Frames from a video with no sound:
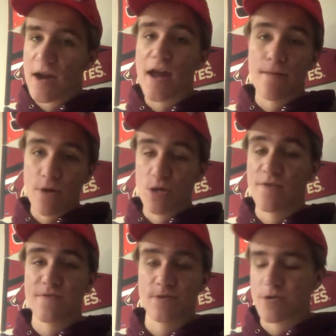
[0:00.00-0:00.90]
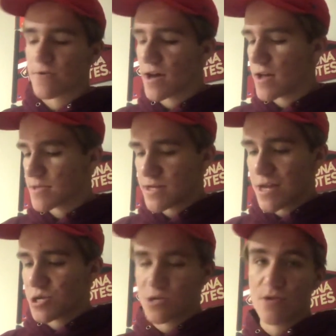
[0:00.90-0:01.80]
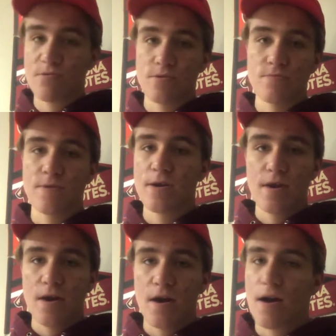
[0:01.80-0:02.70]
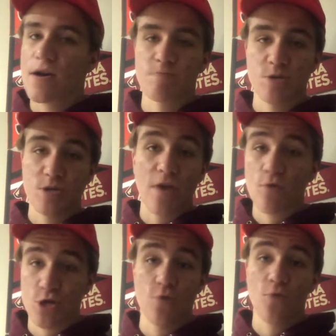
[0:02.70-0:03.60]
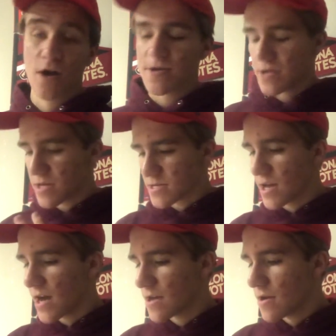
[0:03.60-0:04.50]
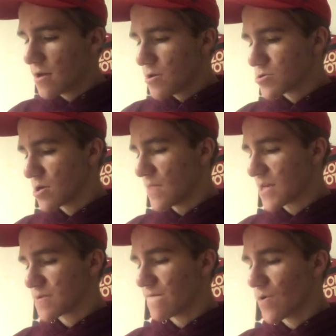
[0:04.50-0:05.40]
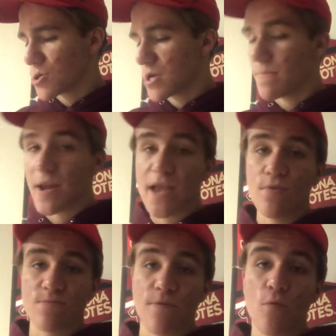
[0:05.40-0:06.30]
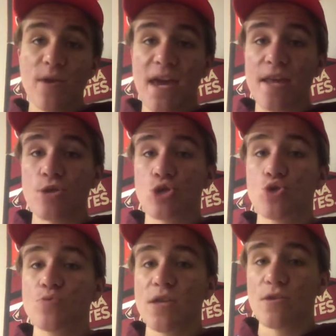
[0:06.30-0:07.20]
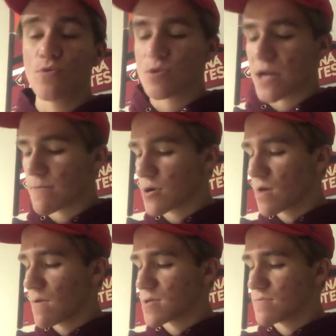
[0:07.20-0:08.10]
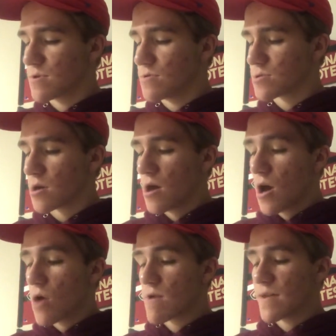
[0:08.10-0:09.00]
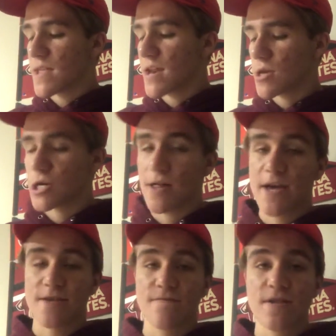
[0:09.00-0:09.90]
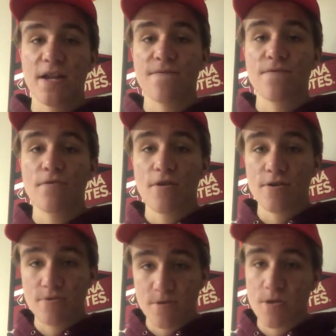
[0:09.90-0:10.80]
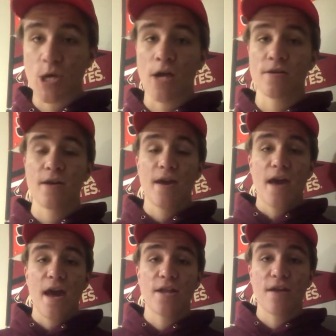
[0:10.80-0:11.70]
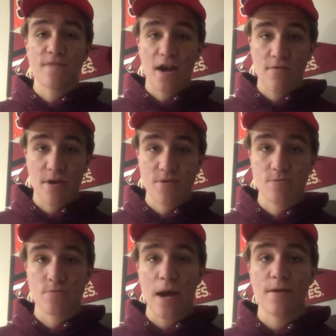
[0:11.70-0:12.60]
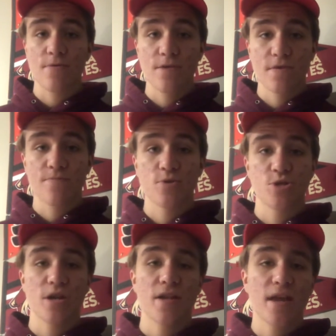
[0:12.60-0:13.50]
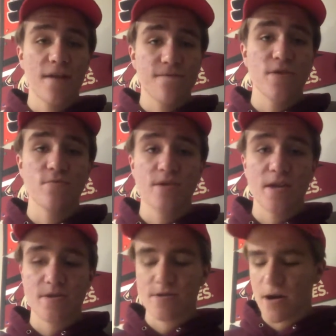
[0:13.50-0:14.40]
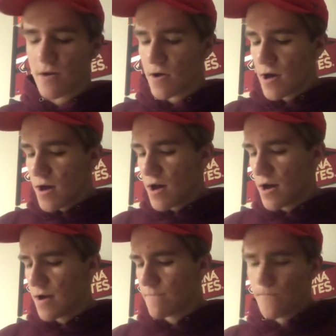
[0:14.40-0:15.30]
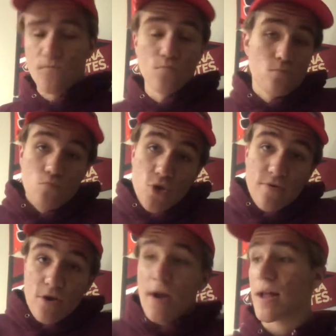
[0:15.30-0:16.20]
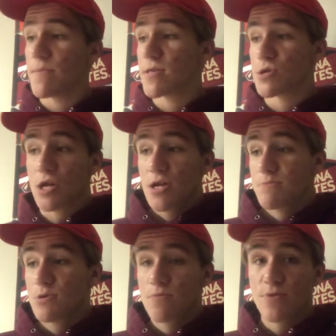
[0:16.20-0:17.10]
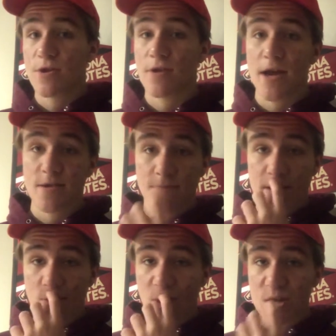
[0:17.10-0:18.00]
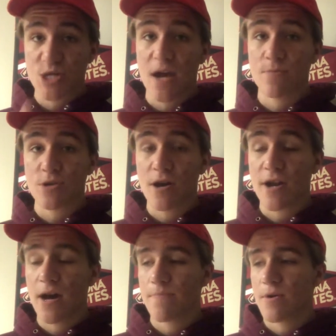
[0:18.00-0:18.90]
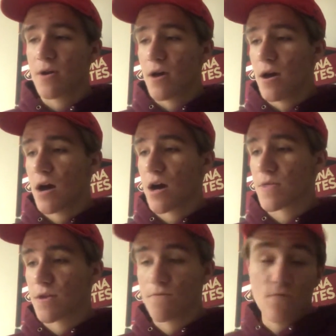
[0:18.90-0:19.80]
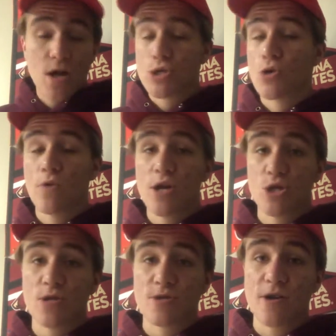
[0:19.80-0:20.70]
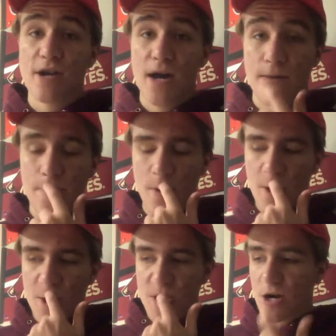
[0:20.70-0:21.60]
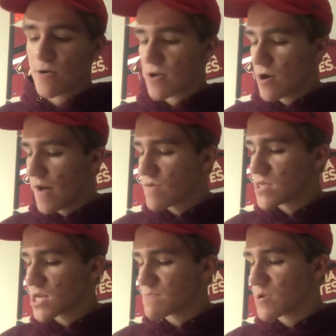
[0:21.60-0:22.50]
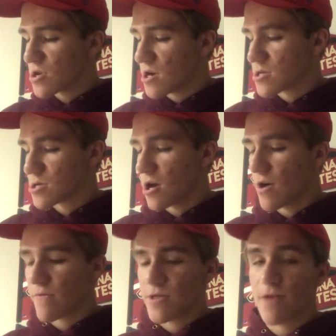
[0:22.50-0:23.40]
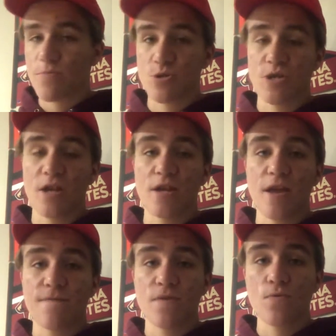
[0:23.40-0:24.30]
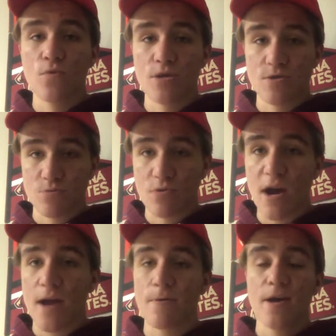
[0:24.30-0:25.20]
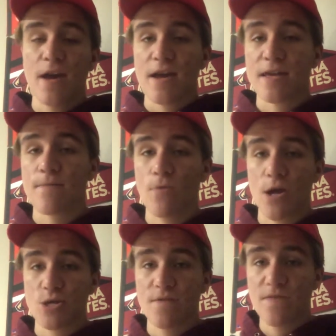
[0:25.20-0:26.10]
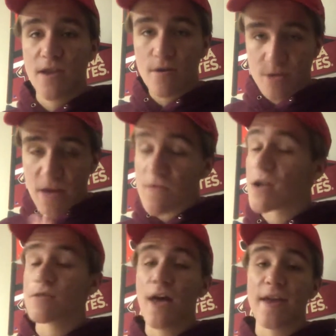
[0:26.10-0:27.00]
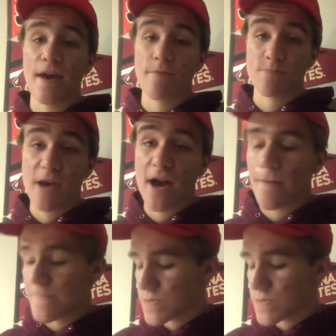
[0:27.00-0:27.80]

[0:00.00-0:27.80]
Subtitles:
I got a bunch of other things going on. It's not just YouTube. As much as I wish it was, it's not. So that's unfortunate. But anyways, before we get into the news time, talking about some news around the NHL as of late. If you are new to the channel and you have not already subscribed, I really would appreciate it if you did so. We're doing great. I mean, the channel's been doing pretty good as of late. The watch time's gone up. The watch duration's gone up. So, you know, everything's been good. So I really appreciate it if you would subscribe and keep watching the videos. Even a like helps me out.